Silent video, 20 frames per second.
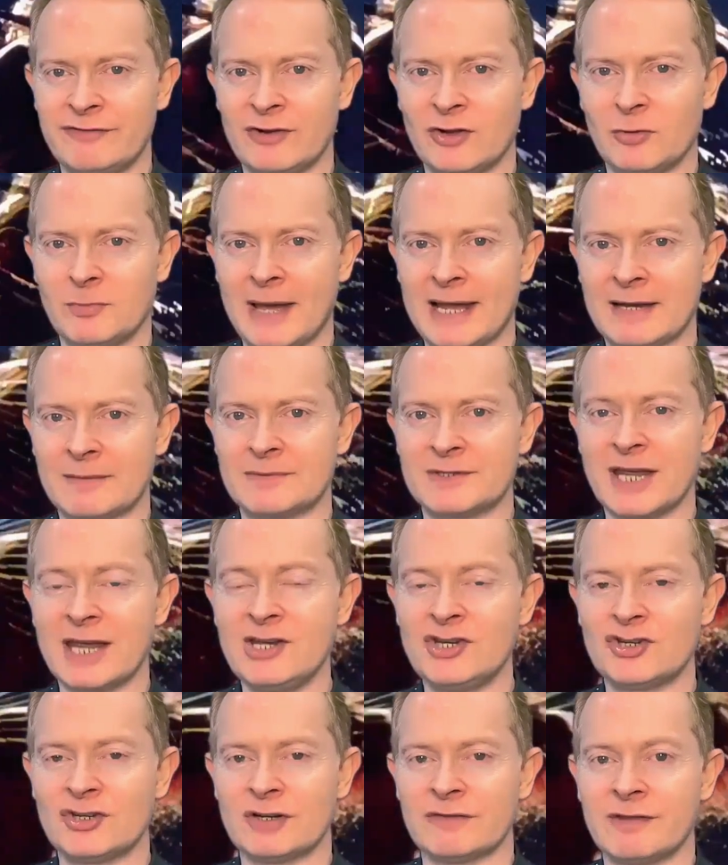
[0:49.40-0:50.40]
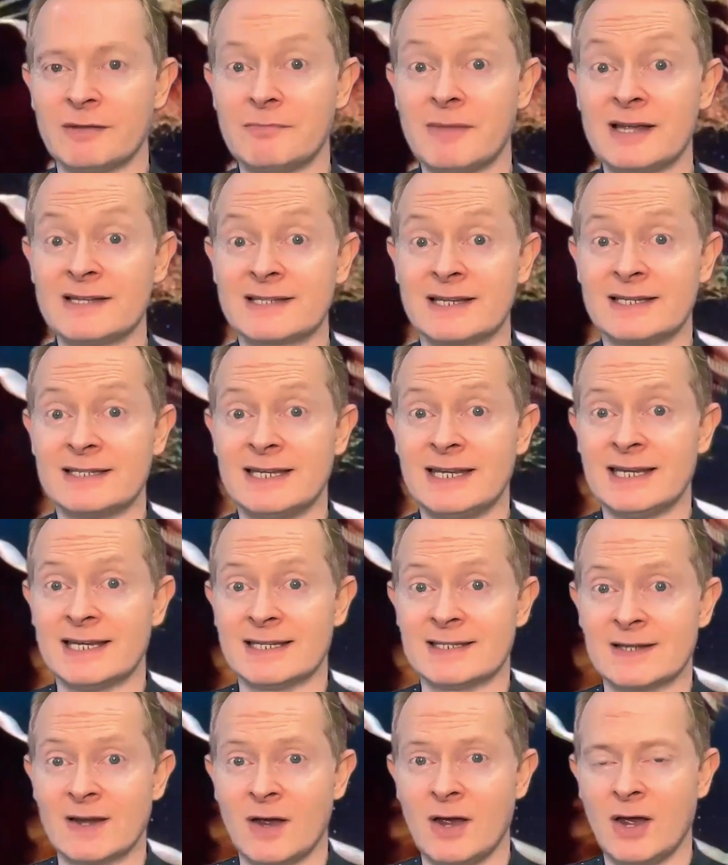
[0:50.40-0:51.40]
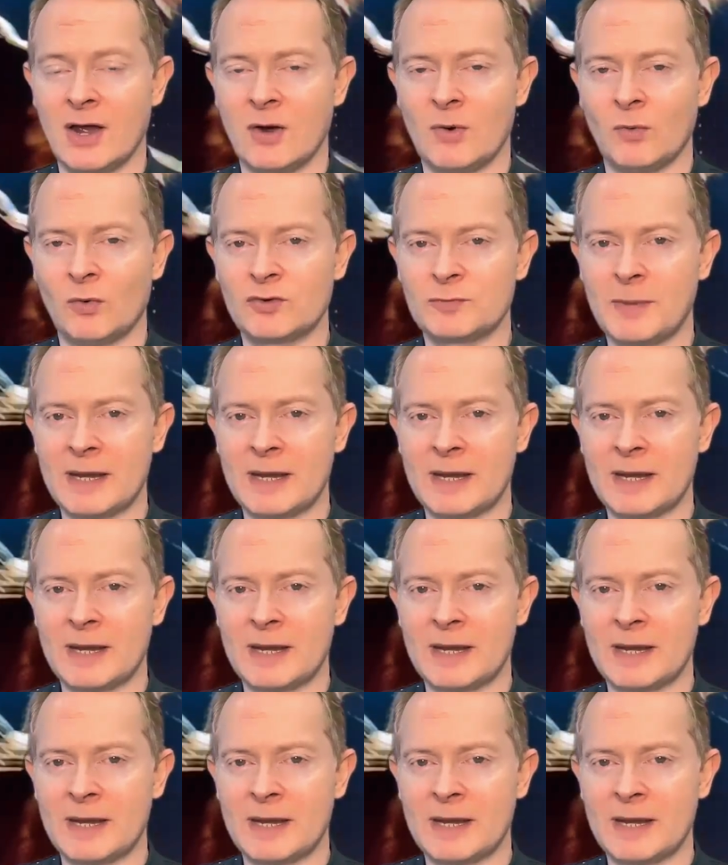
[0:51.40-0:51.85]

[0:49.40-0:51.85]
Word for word: film adaptation of The Musketeers was